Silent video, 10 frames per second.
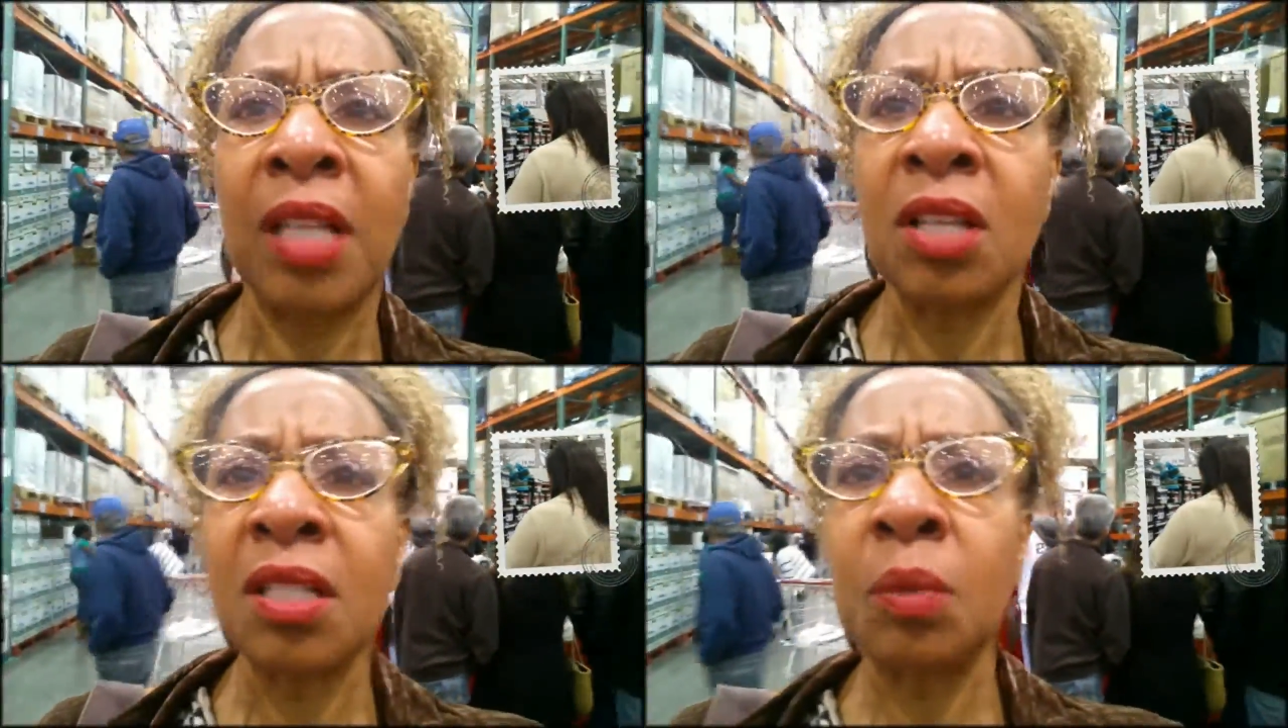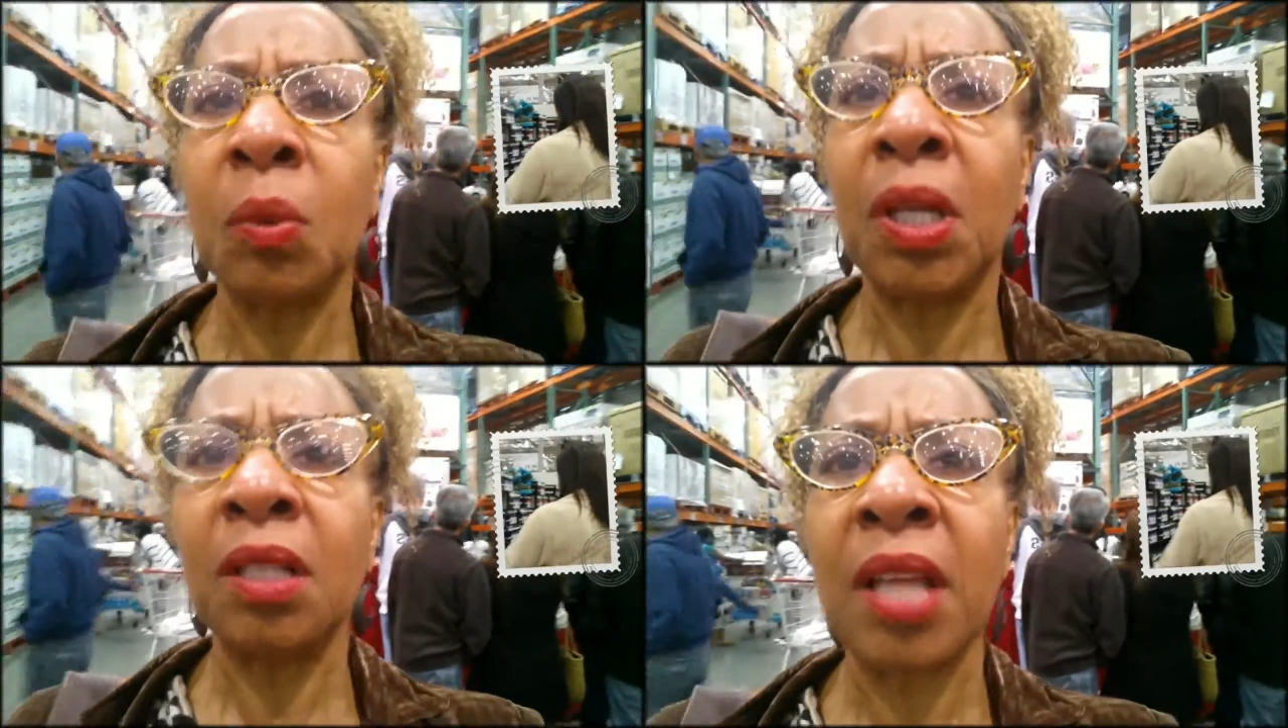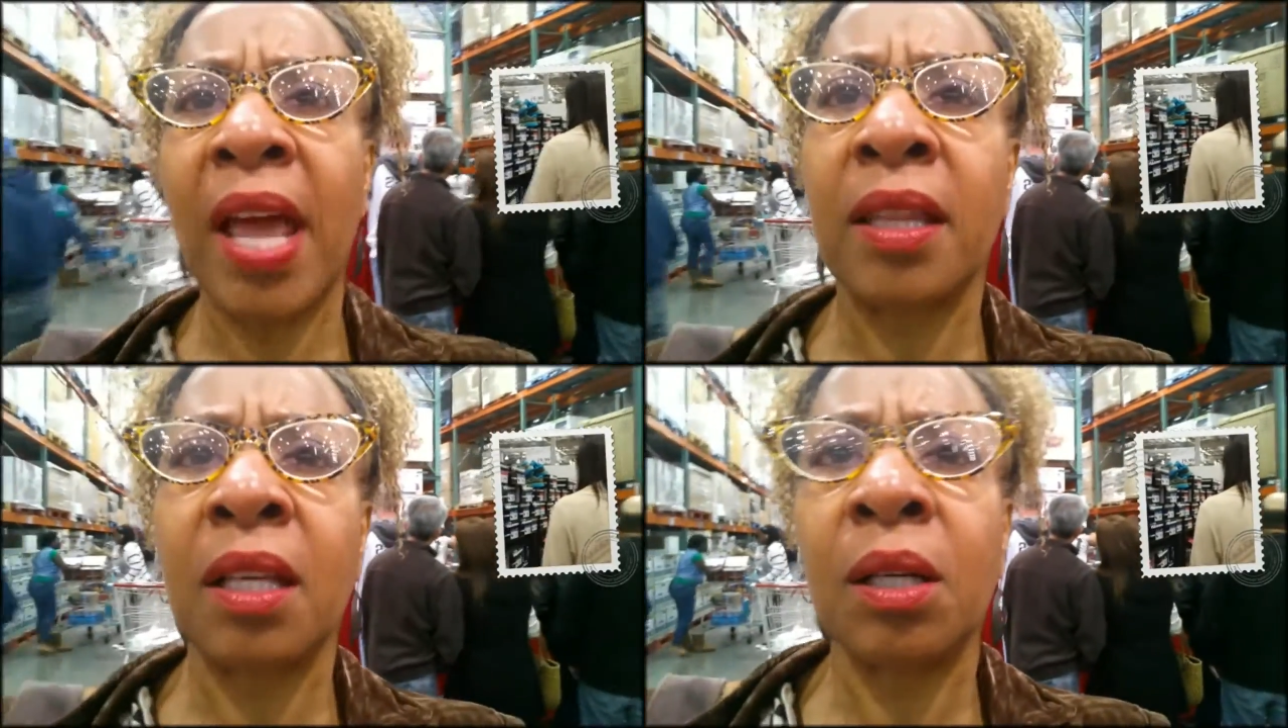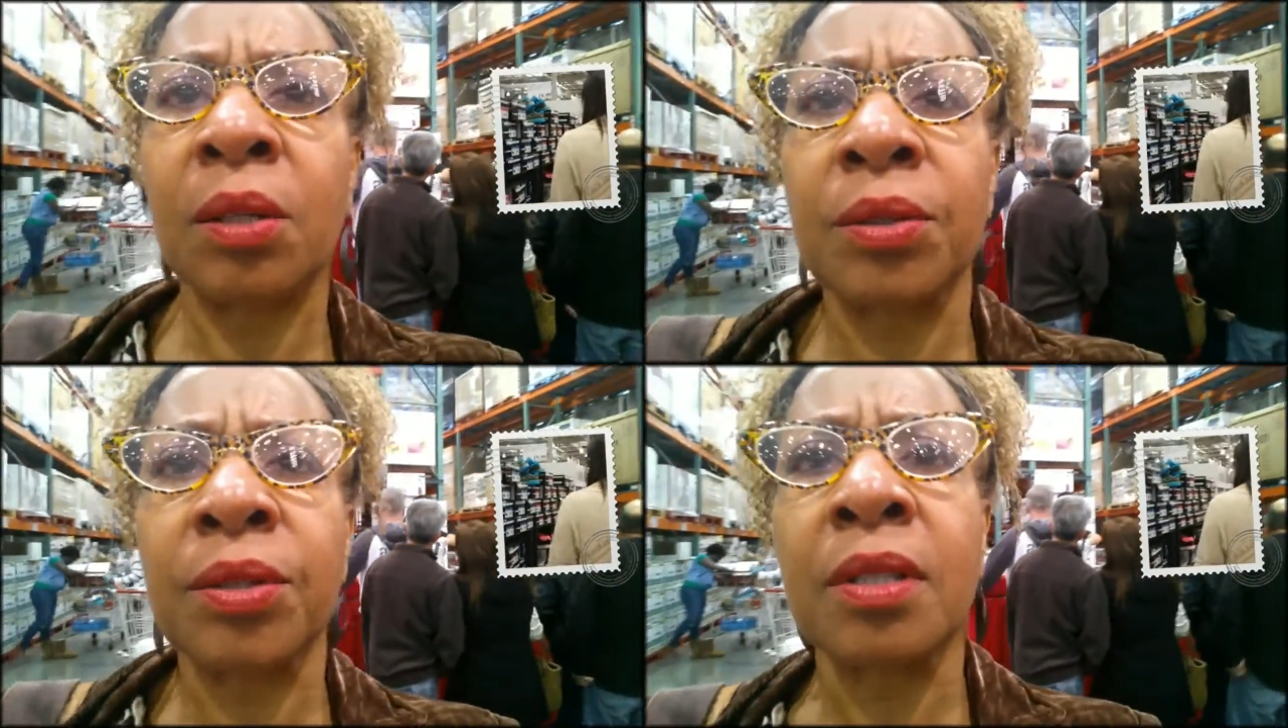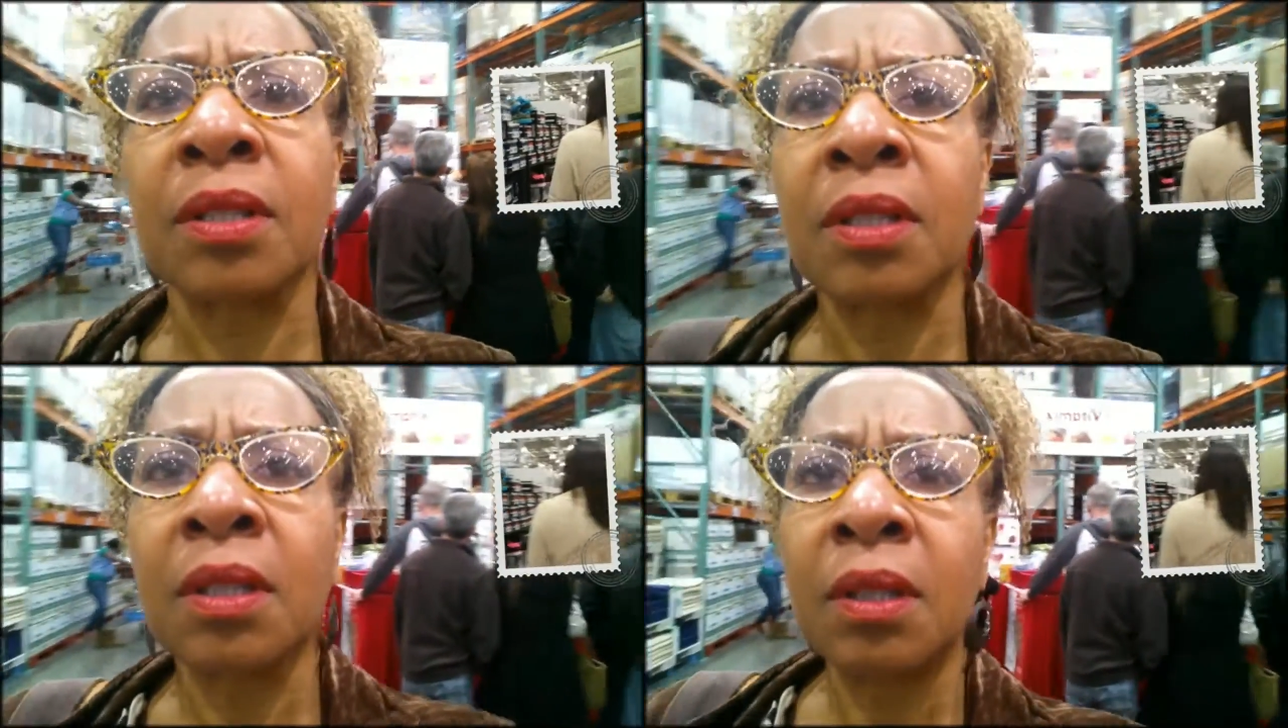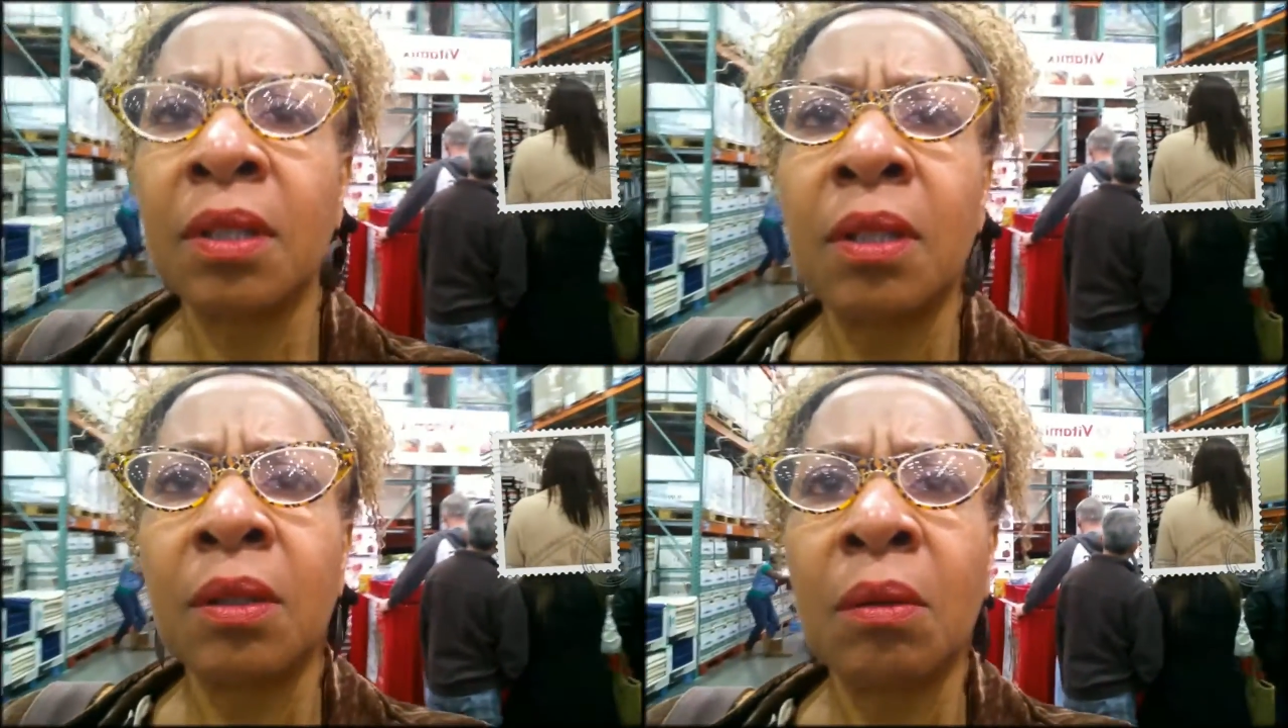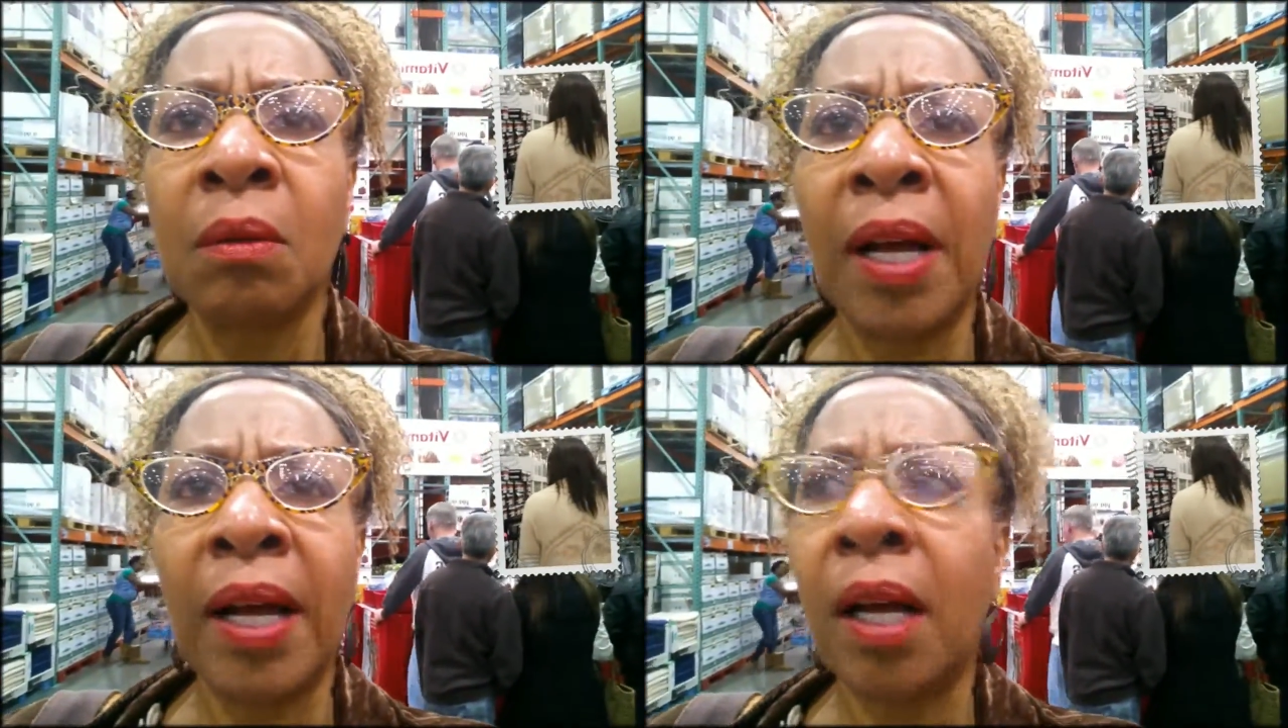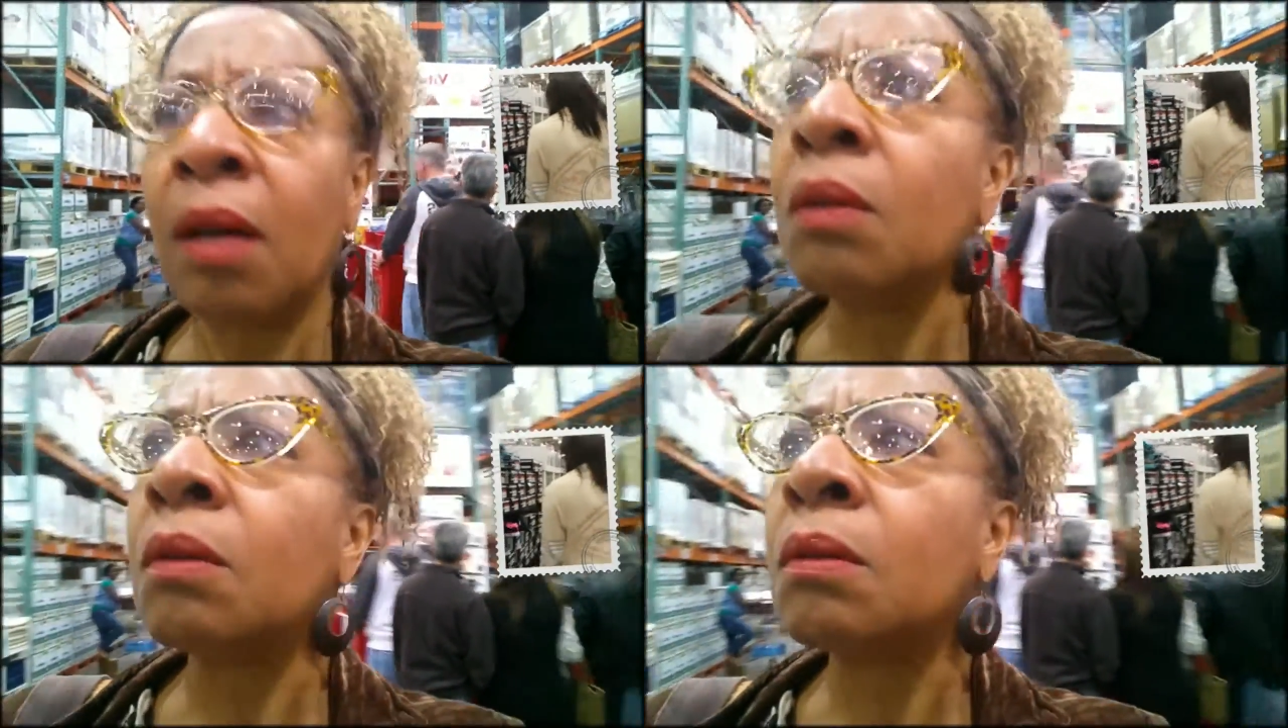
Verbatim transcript: I saw someone else had those. Wow.